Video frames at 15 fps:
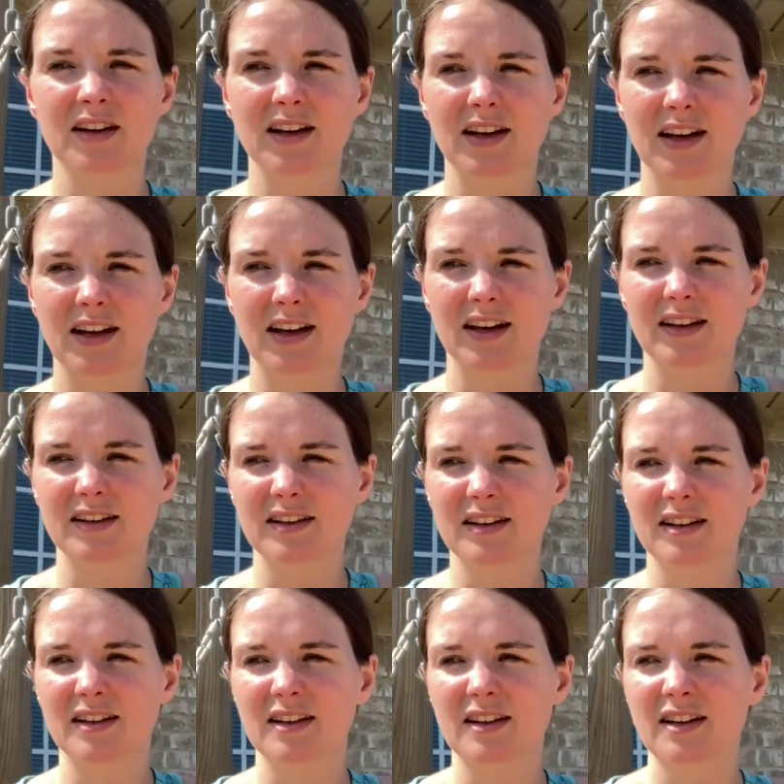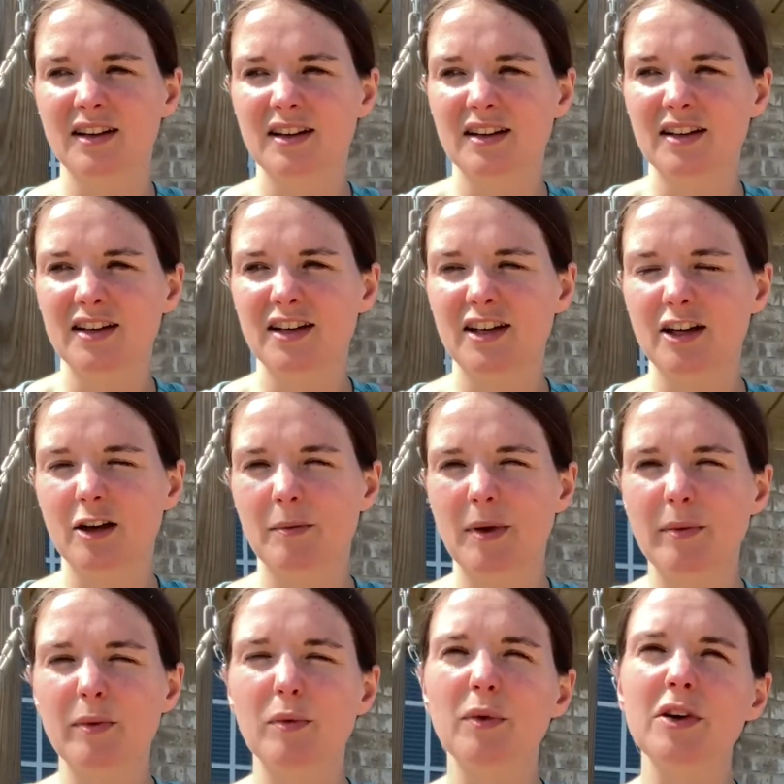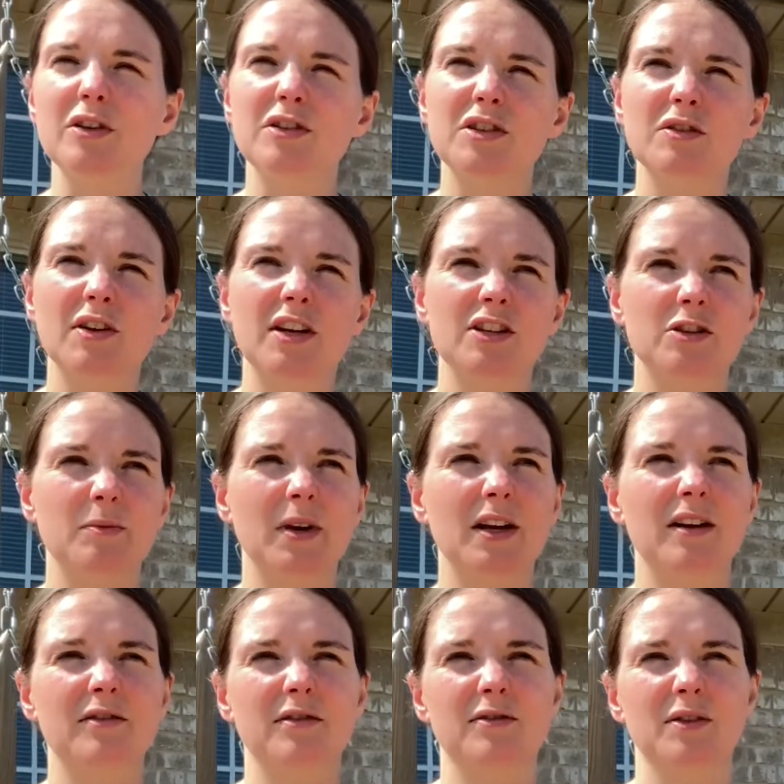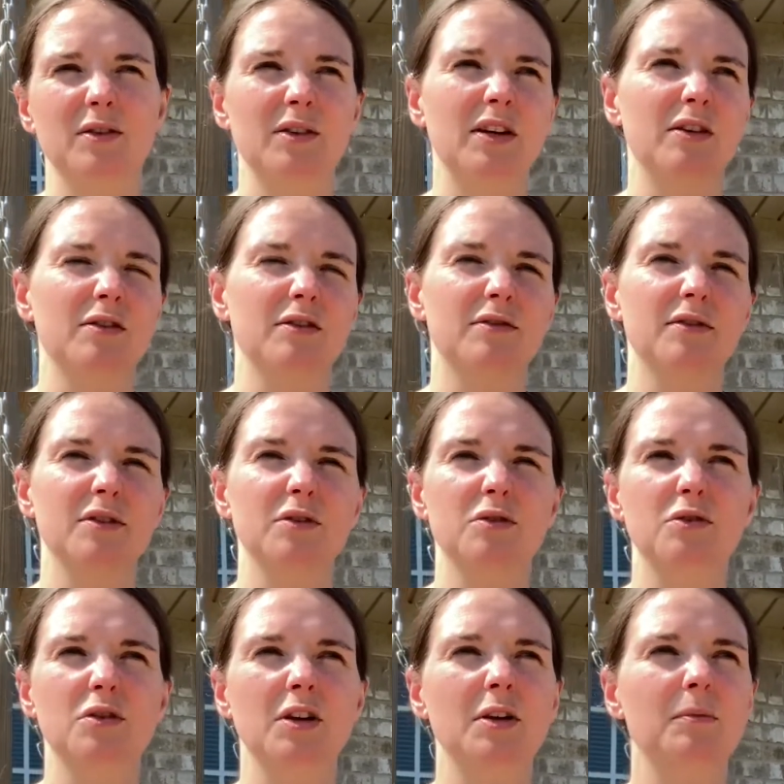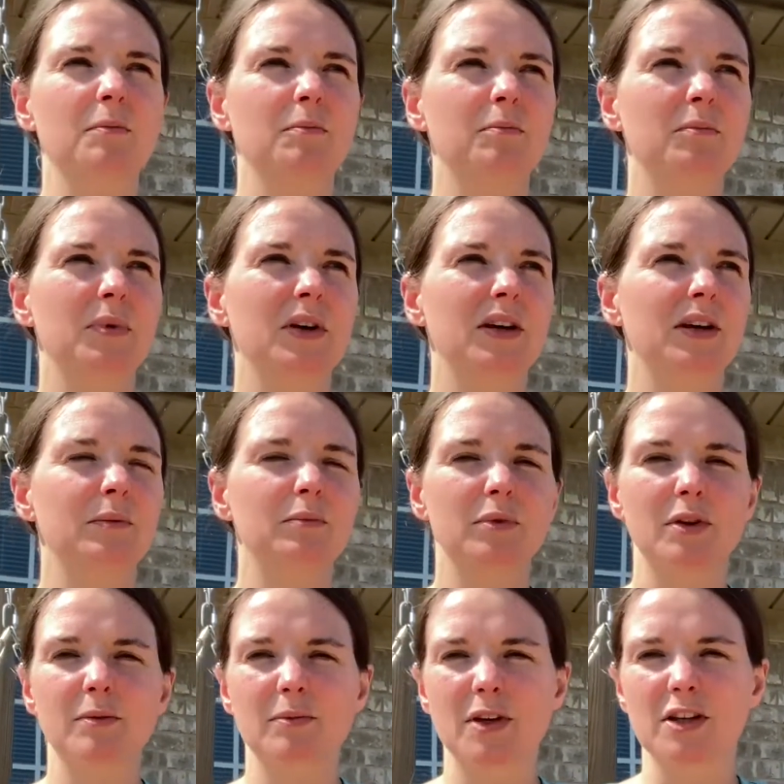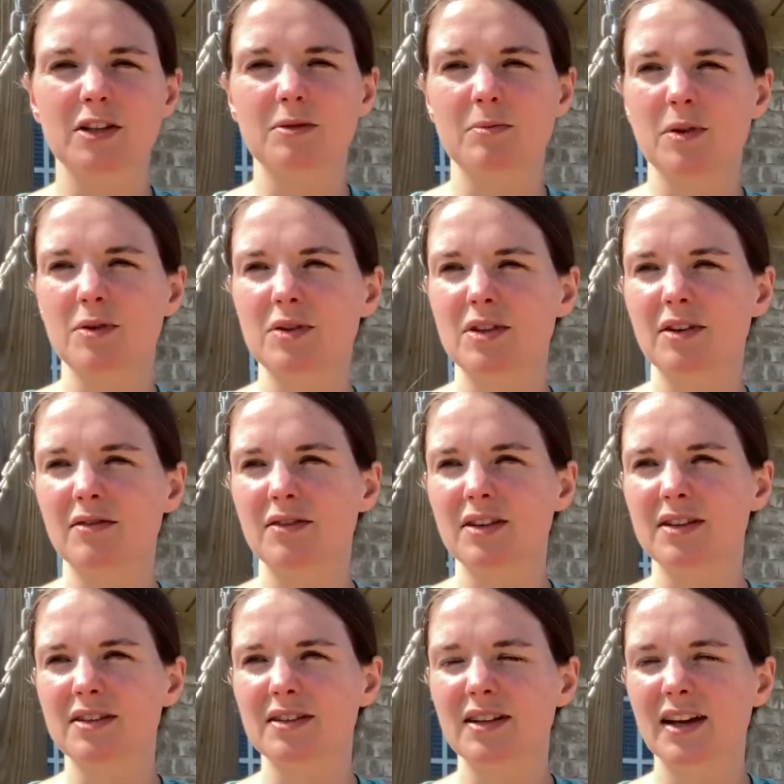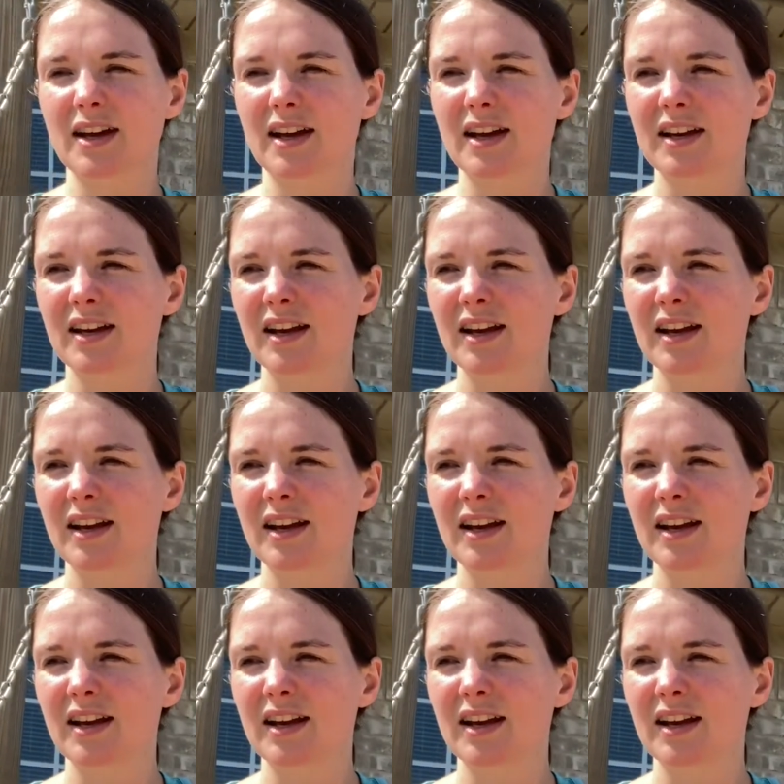And maybe 1 or 2 days you might have a field day or a field trip, but pretty much most of it's that.